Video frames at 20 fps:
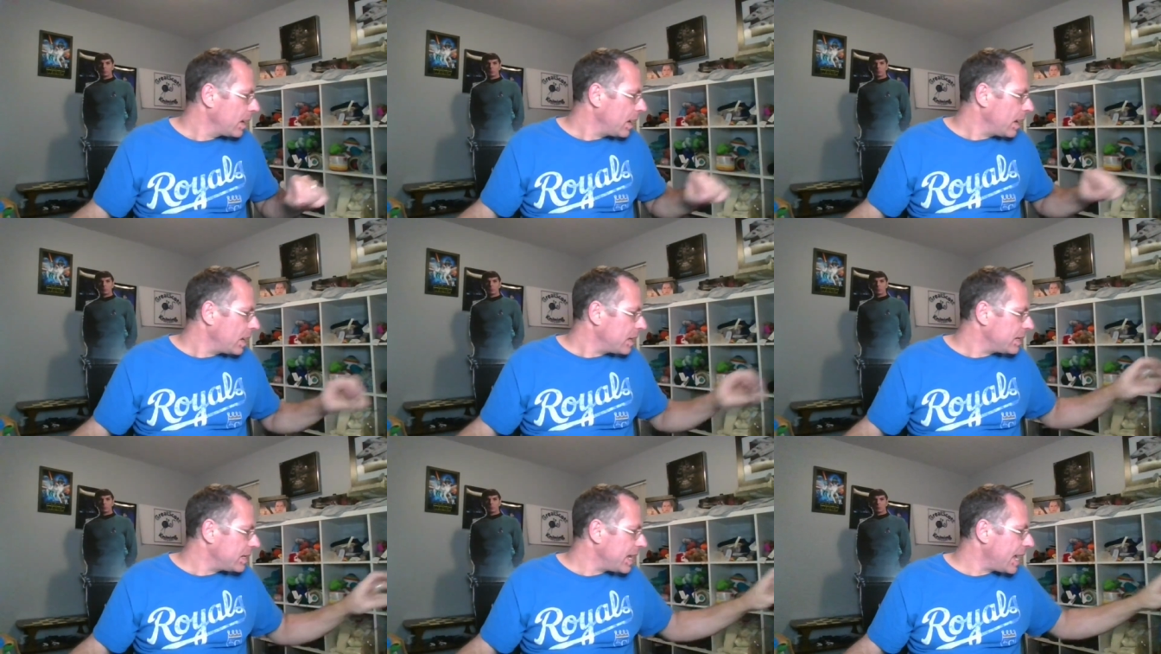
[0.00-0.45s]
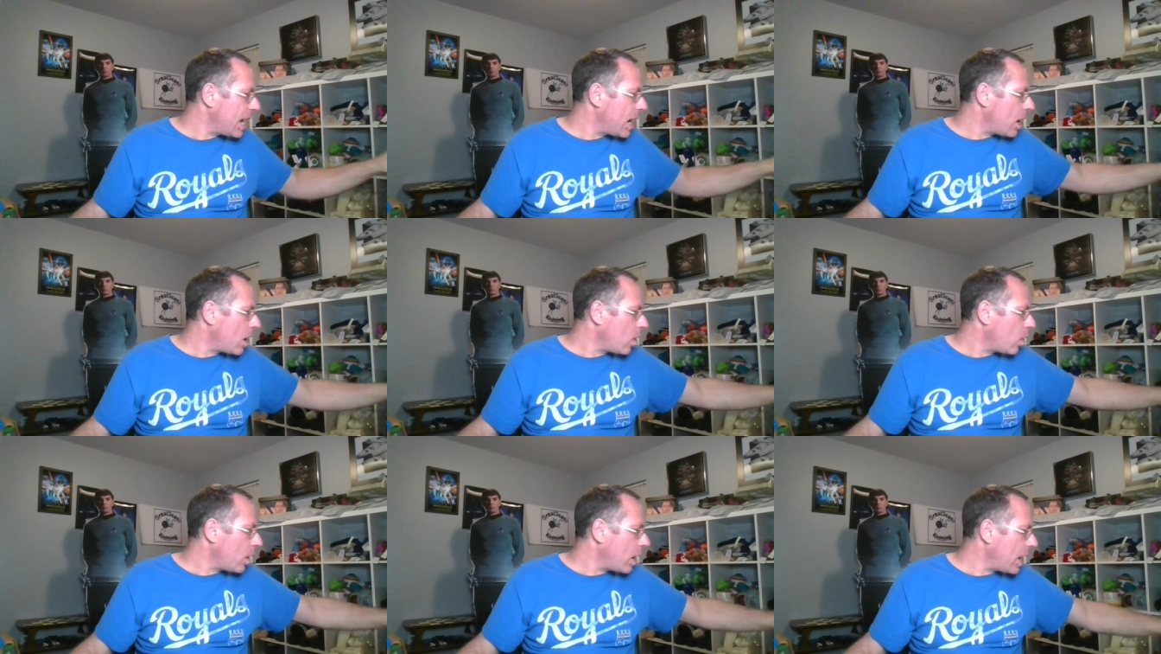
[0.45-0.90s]

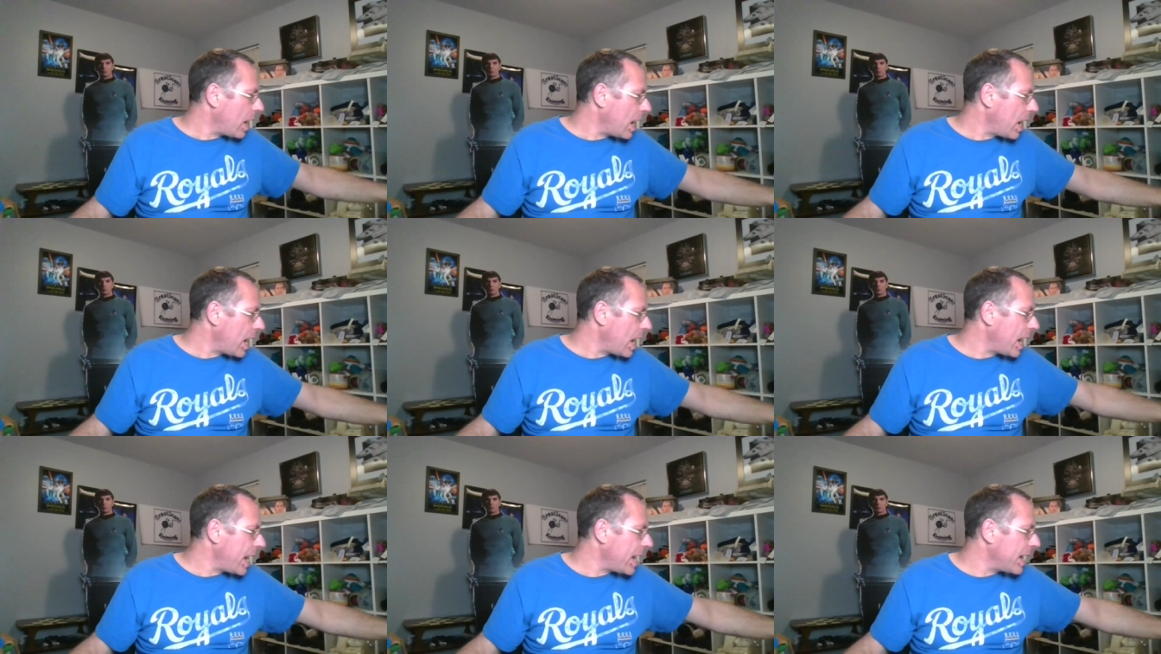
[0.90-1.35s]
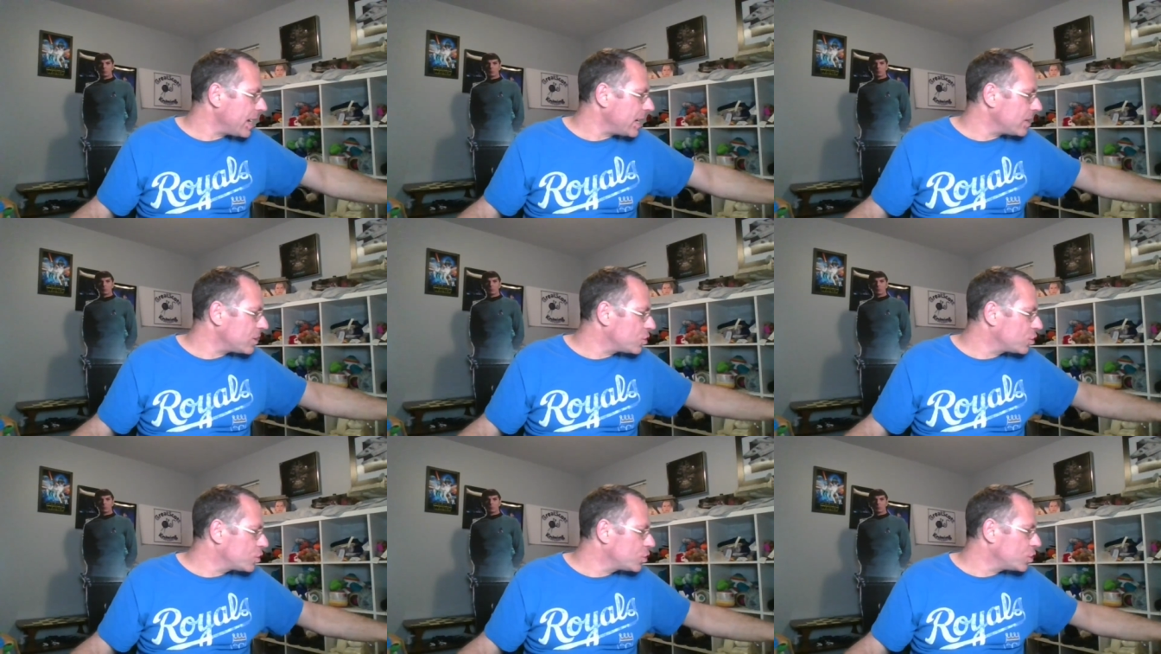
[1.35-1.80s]
Now,
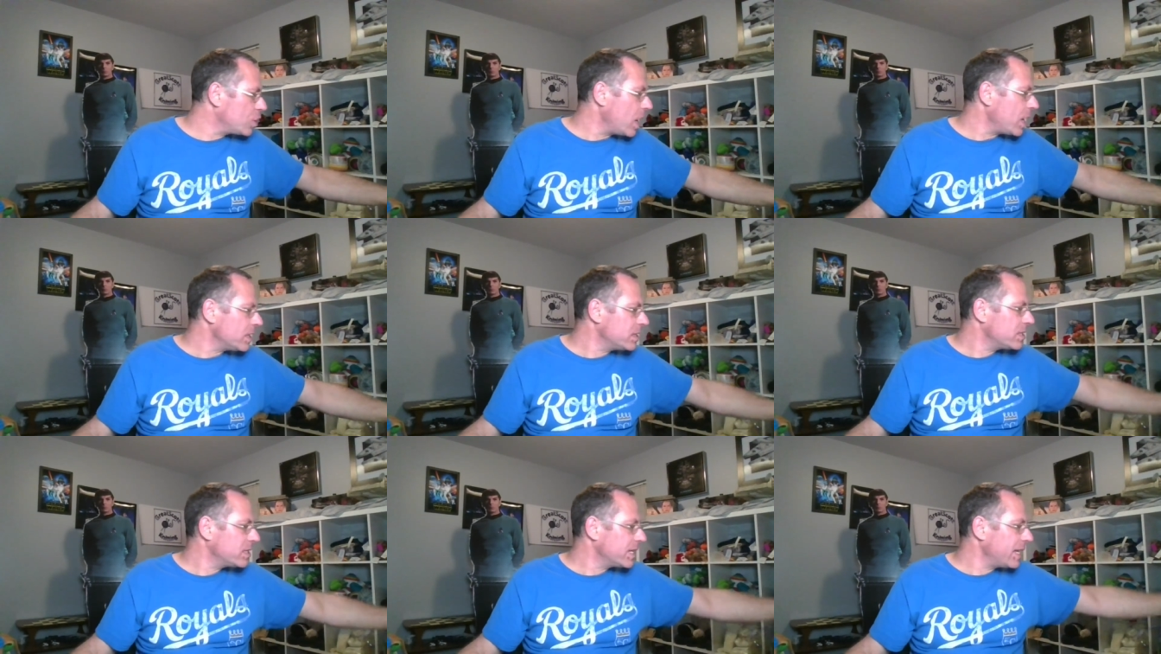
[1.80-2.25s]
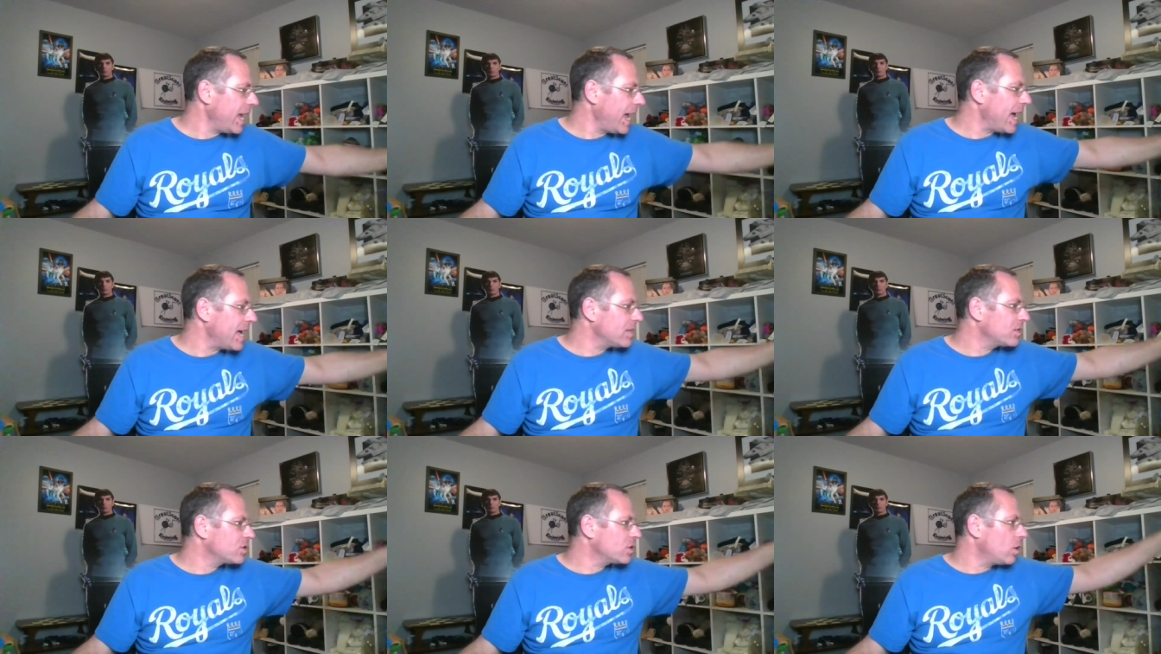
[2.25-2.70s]
I just
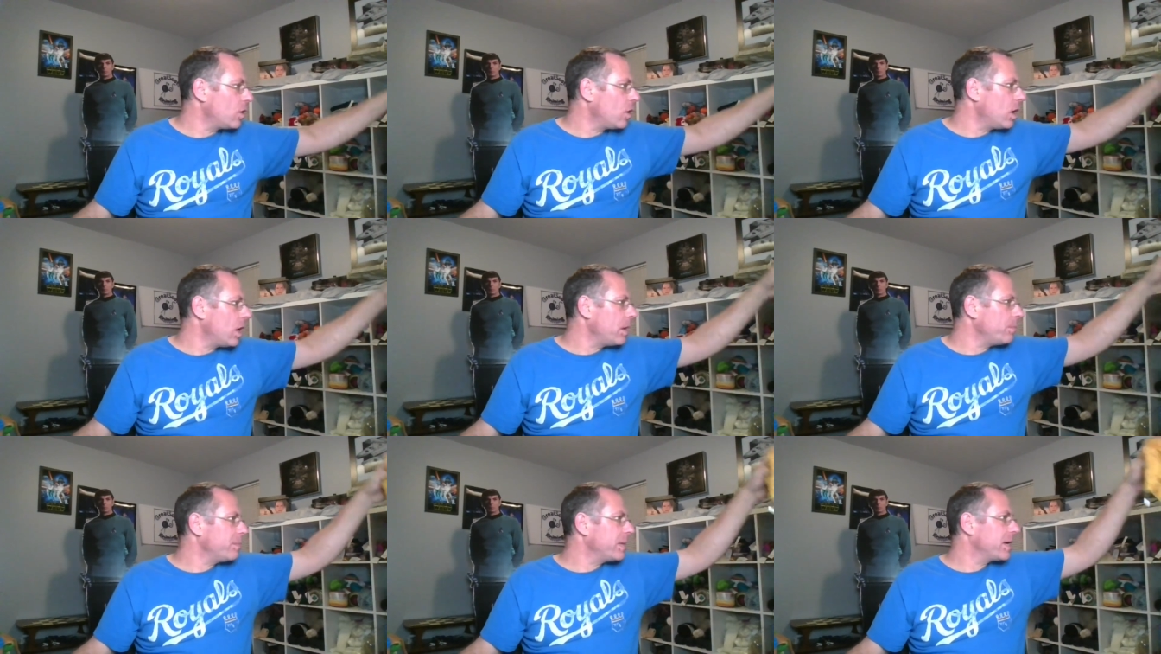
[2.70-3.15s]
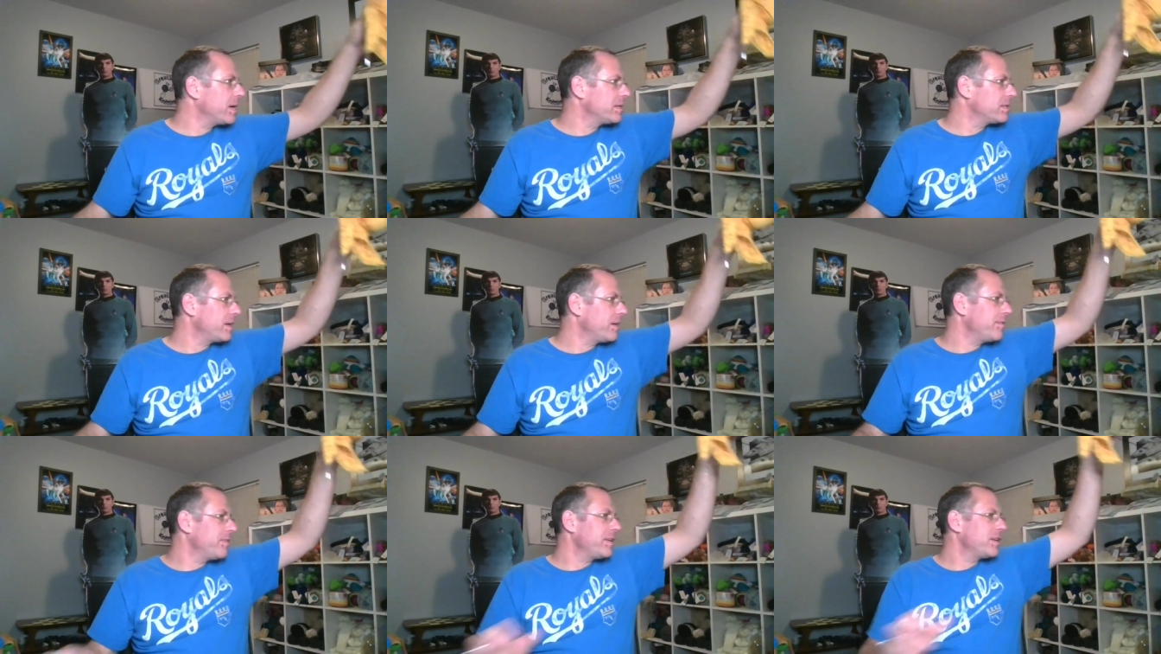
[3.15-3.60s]
cast on,
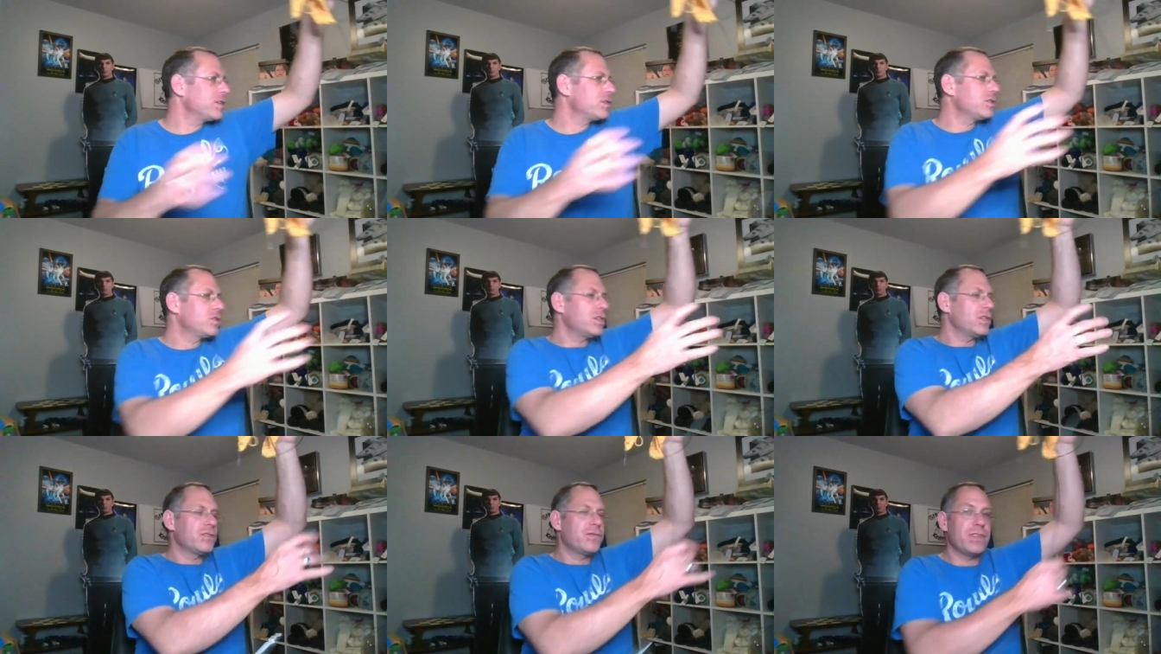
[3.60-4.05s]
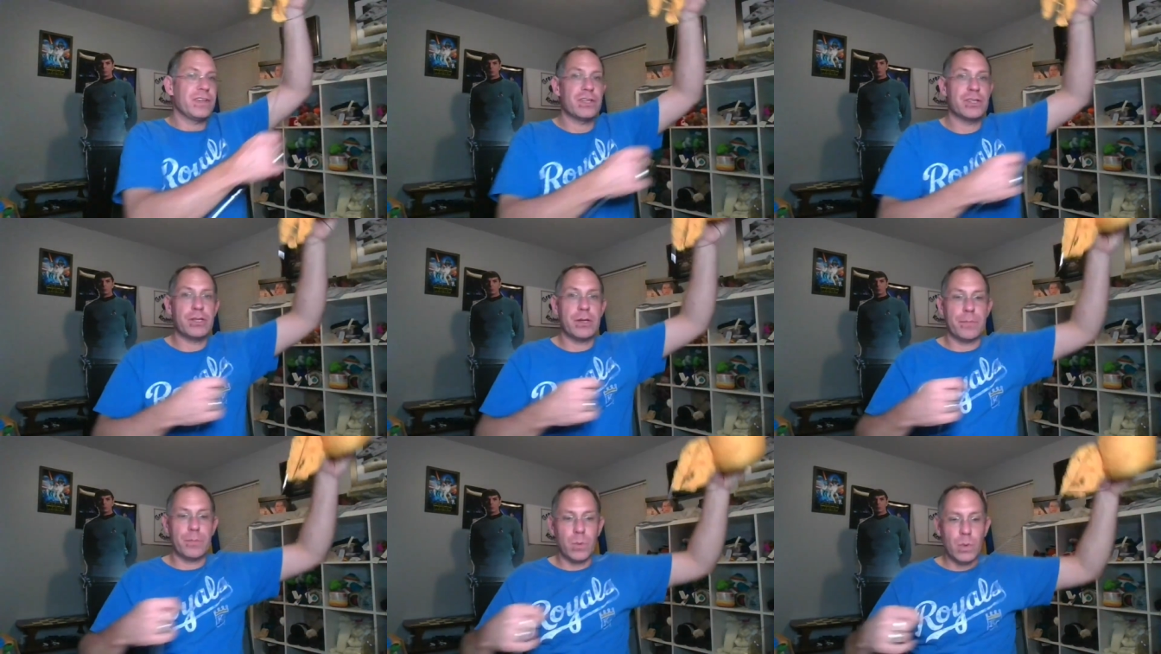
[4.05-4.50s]
because I just
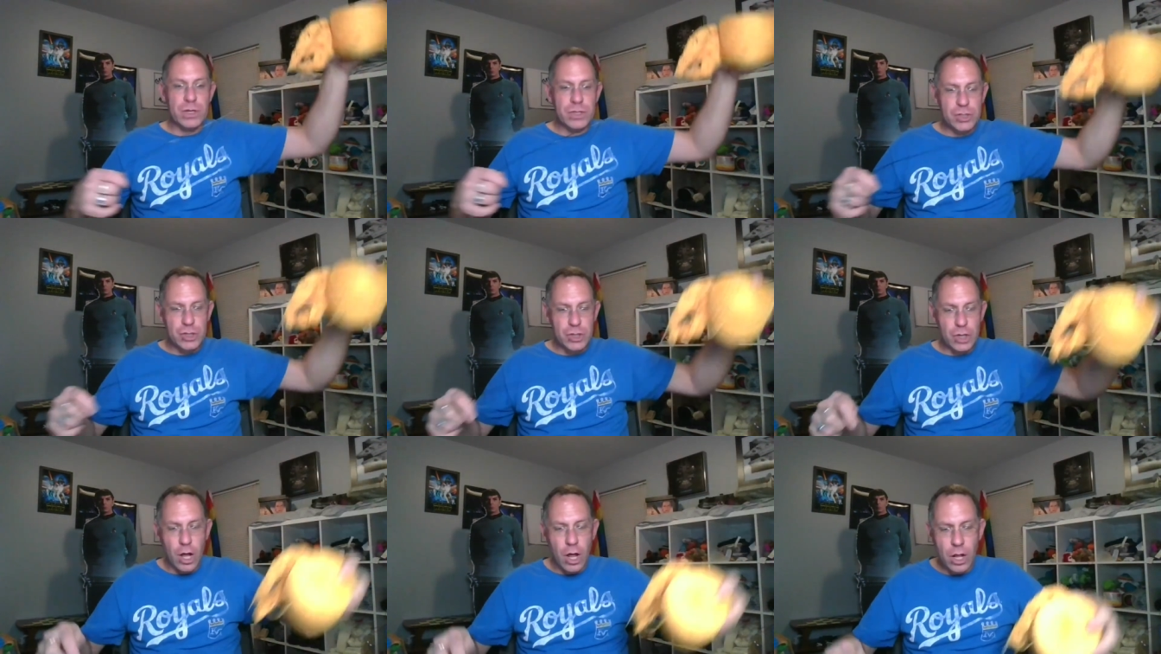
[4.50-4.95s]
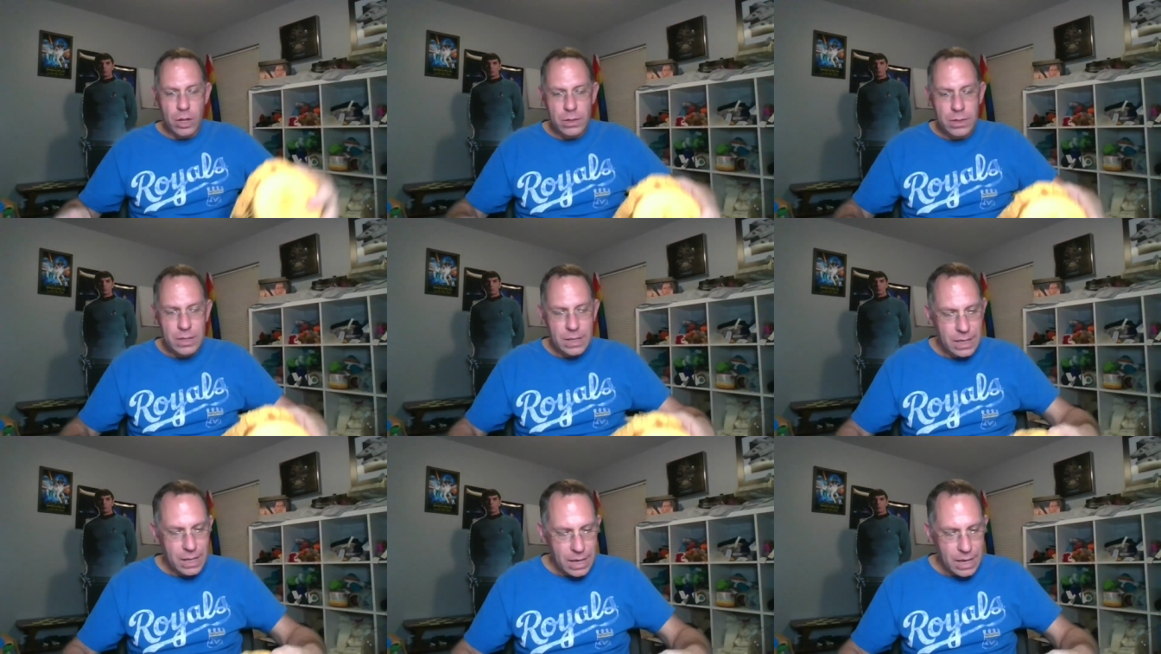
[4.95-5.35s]
finished up one shawl.